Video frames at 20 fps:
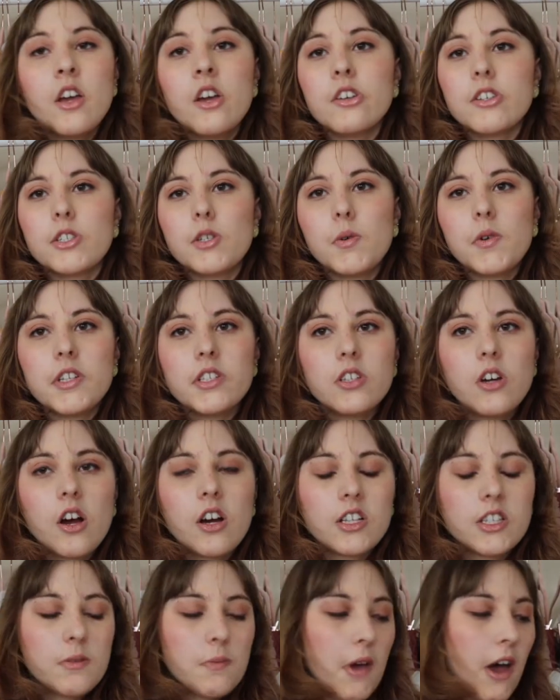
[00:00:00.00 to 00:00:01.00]
So it
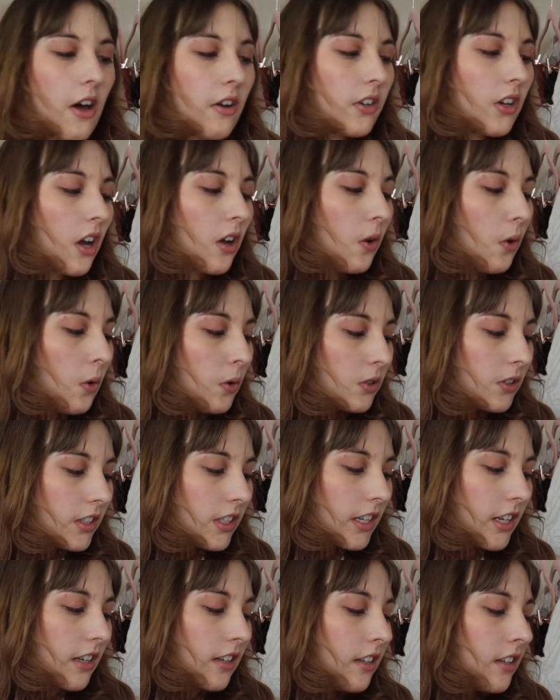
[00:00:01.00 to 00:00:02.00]
talks about not
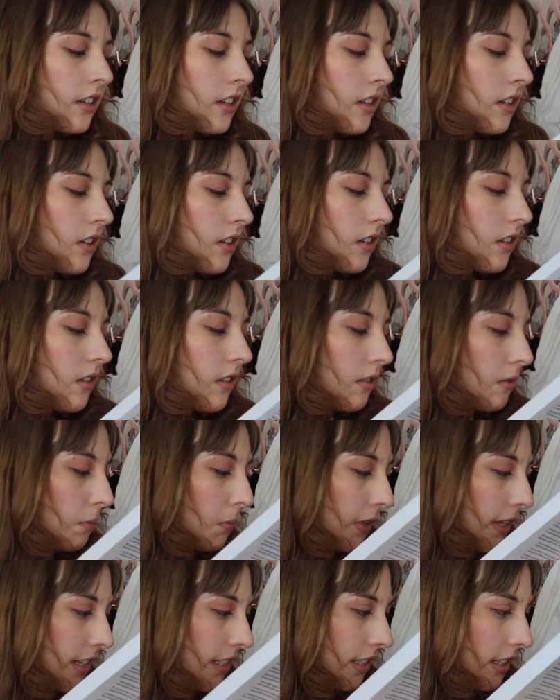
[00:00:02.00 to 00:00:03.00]
only
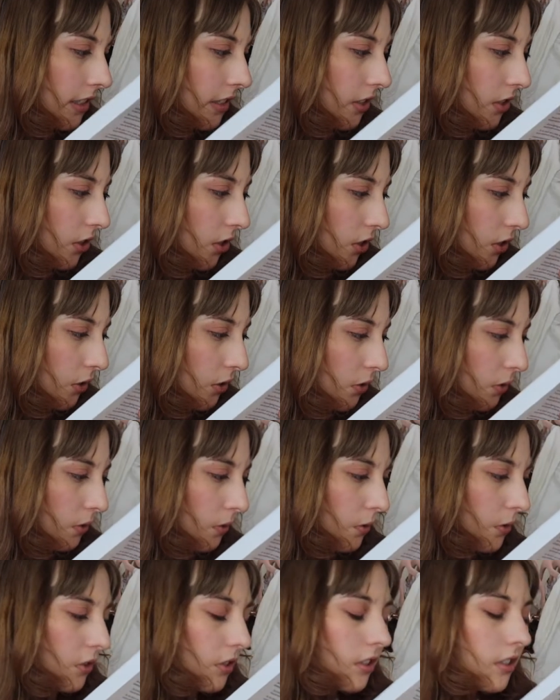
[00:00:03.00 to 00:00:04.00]
places
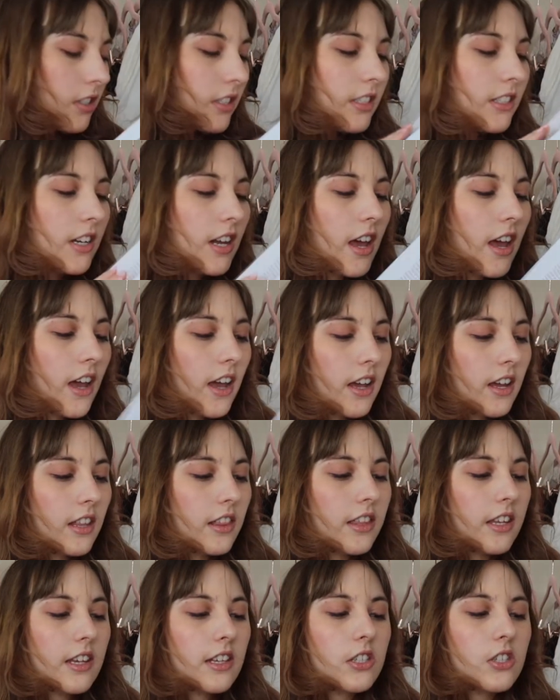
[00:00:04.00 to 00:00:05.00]
to stay,
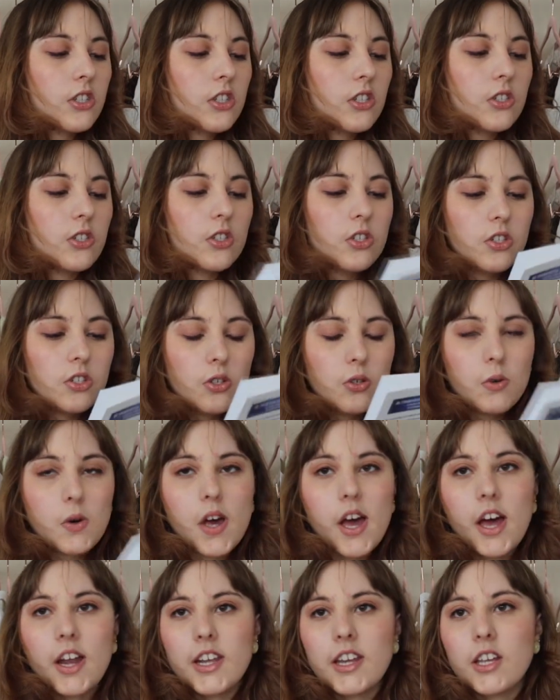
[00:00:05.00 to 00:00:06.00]
things to do,
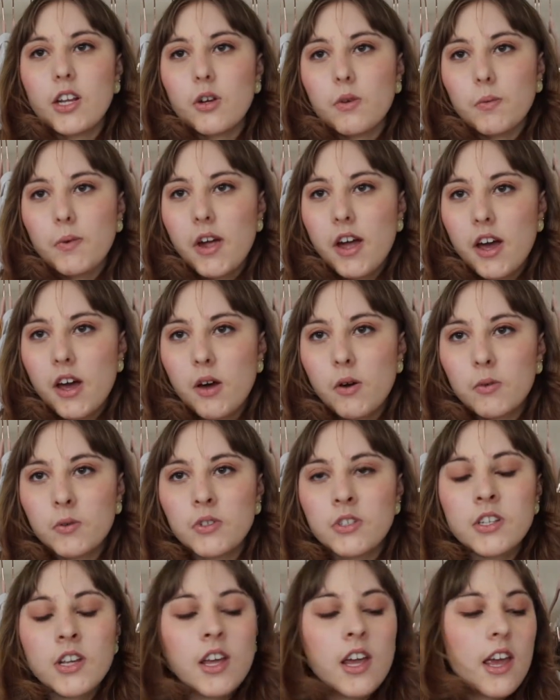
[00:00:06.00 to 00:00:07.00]
how to get
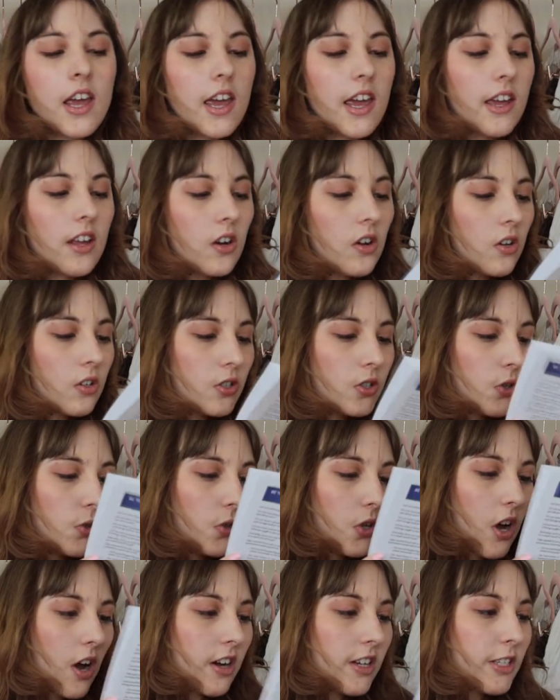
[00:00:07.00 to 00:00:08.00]
around. It also
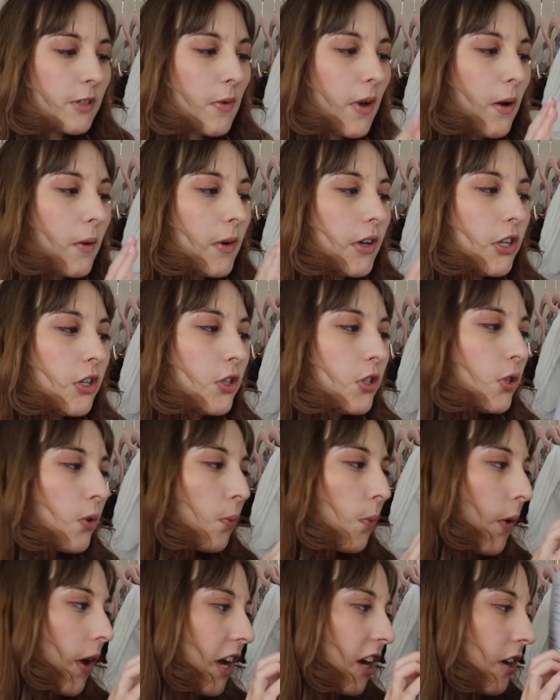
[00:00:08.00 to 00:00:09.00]
talks about what you
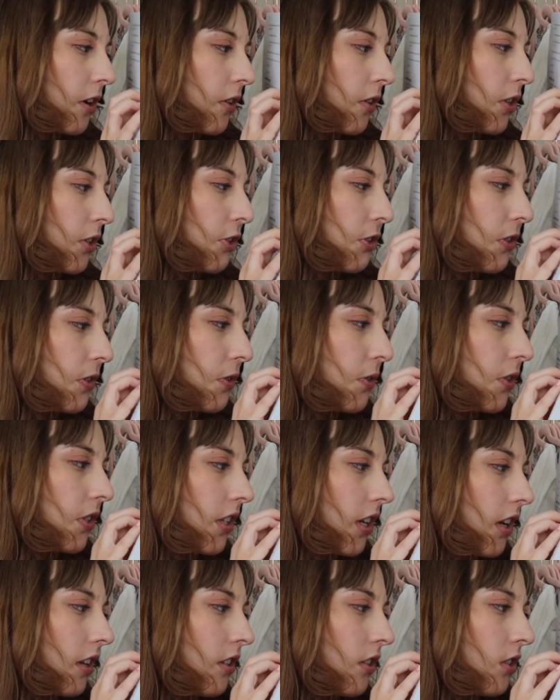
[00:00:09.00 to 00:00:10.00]
should wear, the do's
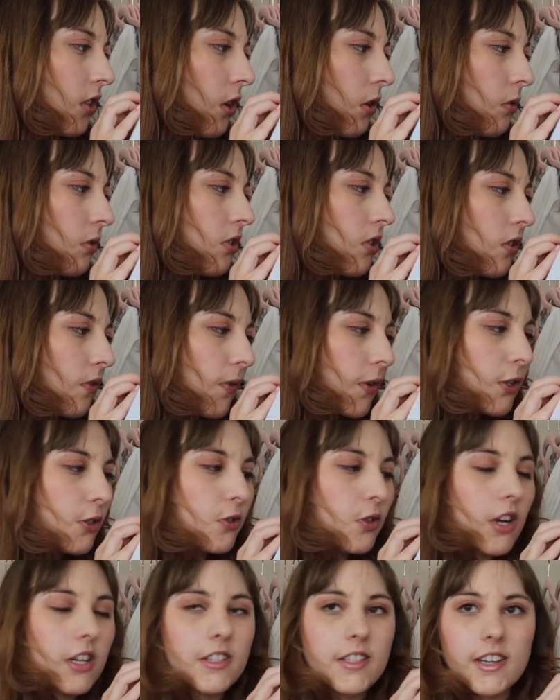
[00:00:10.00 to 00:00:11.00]
and don'ts for
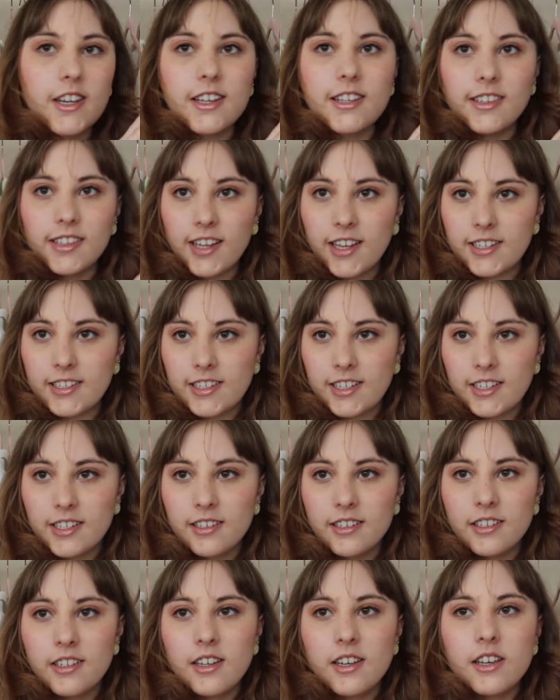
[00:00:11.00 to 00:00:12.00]
dressing in
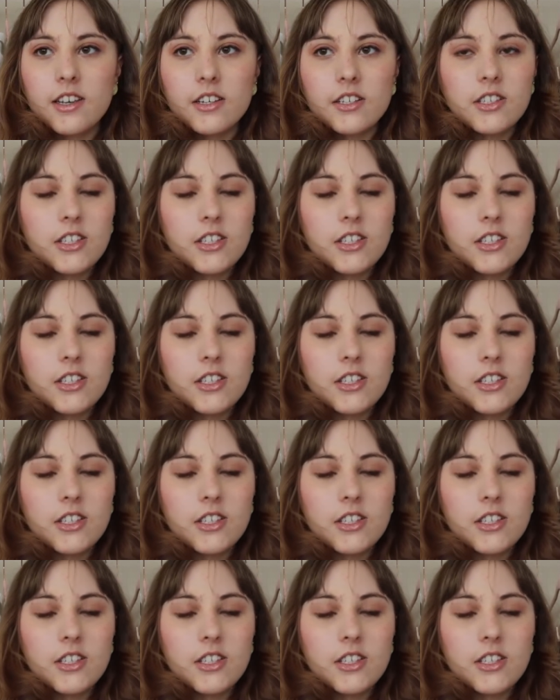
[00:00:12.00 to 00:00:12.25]
London.